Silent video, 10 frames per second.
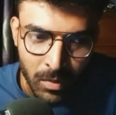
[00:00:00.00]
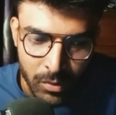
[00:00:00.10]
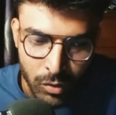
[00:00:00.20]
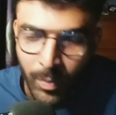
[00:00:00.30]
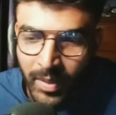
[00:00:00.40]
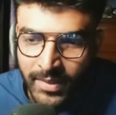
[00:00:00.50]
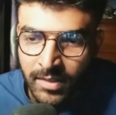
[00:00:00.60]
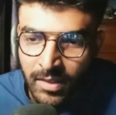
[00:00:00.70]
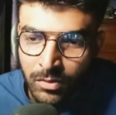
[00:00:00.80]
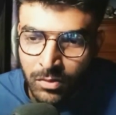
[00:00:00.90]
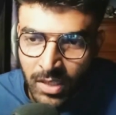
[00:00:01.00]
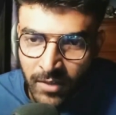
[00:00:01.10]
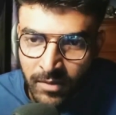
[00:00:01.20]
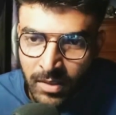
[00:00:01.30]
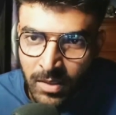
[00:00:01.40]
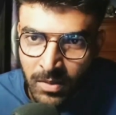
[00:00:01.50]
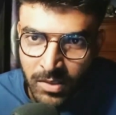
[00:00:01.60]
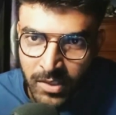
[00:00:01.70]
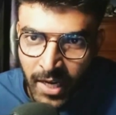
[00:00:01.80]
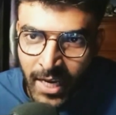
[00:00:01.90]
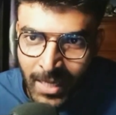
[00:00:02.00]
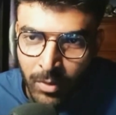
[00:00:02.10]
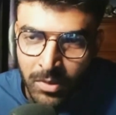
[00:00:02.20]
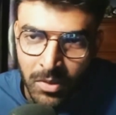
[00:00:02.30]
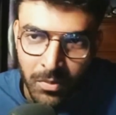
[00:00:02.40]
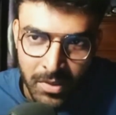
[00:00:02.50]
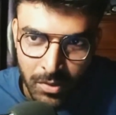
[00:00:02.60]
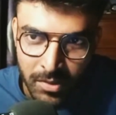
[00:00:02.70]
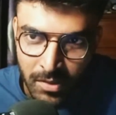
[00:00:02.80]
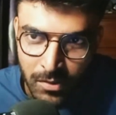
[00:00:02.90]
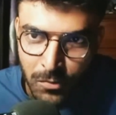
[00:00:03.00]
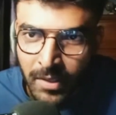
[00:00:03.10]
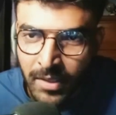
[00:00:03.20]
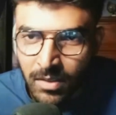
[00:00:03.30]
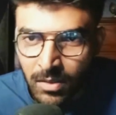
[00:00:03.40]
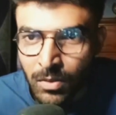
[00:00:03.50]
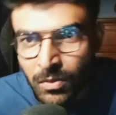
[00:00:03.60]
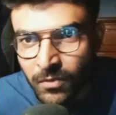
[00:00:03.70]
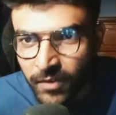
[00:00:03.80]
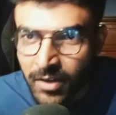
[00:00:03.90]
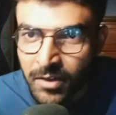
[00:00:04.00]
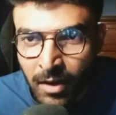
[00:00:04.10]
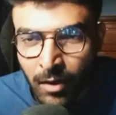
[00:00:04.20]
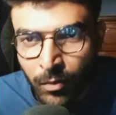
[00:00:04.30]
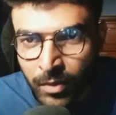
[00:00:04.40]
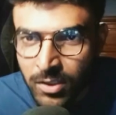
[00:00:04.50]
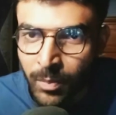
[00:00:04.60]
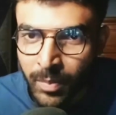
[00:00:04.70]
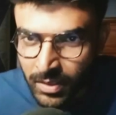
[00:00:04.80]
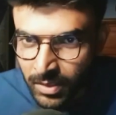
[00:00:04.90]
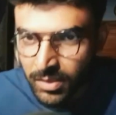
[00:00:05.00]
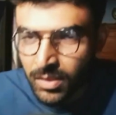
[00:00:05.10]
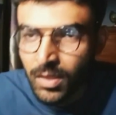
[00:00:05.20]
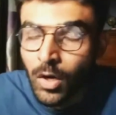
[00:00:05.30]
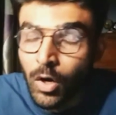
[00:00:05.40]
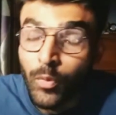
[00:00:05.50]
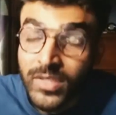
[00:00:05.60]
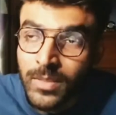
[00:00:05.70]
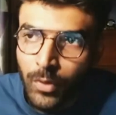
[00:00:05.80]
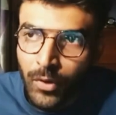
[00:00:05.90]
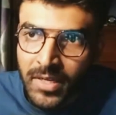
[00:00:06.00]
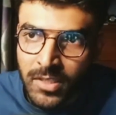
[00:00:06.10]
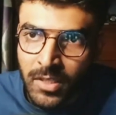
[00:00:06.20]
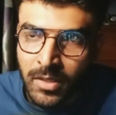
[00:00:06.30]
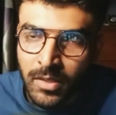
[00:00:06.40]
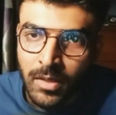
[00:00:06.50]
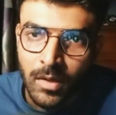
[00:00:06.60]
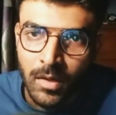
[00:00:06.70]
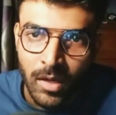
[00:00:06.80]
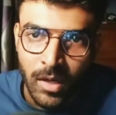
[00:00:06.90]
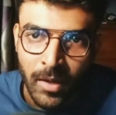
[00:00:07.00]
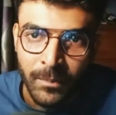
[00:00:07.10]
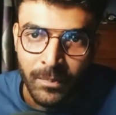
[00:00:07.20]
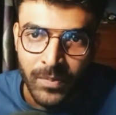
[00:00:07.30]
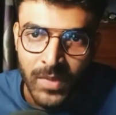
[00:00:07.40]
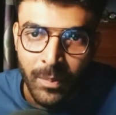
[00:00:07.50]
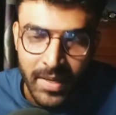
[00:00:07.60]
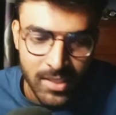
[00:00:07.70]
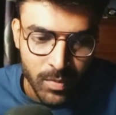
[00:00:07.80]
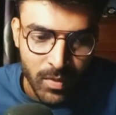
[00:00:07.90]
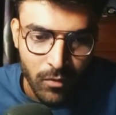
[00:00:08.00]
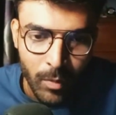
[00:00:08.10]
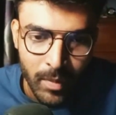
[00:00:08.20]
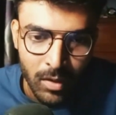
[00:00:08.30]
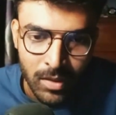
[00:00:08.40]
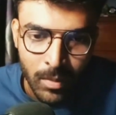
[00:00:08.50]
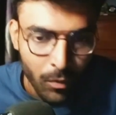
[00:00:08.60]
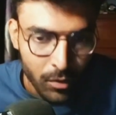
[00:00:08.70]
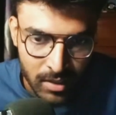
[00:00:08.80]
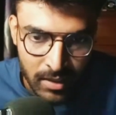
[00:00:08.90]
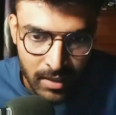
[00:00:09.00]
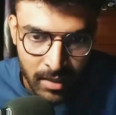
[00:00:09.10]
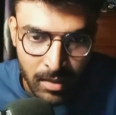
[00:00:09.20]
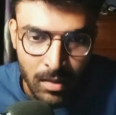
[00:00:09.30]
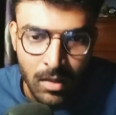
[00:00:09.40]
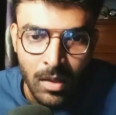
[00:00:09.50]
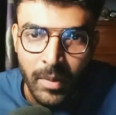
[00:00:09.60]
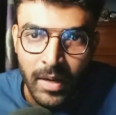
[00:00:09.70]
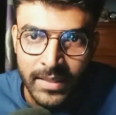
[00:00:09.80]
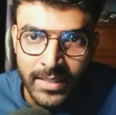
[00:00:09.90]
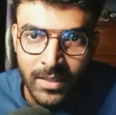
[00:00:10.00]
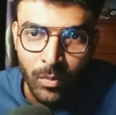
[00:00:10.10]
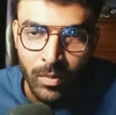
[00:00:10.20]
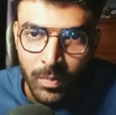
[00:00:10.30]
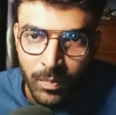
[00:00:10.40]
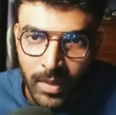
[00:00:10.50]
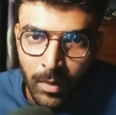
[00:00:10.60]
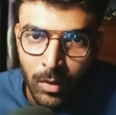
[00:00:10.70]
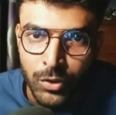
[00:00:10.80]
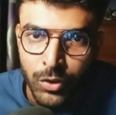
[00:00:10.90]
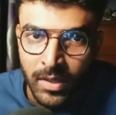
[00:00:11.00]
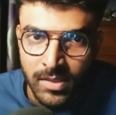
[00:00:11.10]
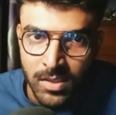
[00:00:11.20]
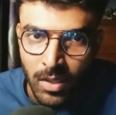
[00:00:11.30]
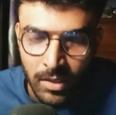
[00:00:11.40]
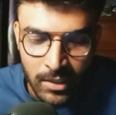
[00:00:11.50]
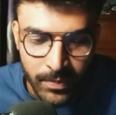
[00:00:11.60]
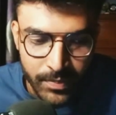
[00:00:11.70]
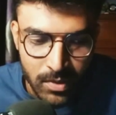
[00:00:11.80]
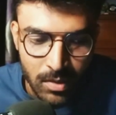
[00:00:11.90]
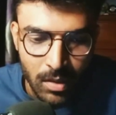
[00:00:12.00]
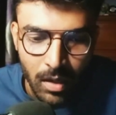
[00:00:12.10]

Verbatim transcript: so big that they do not have the time or the resources to like you know figure out which companies are or which employees are um, the best performing or the most dedicated but i think people who join startups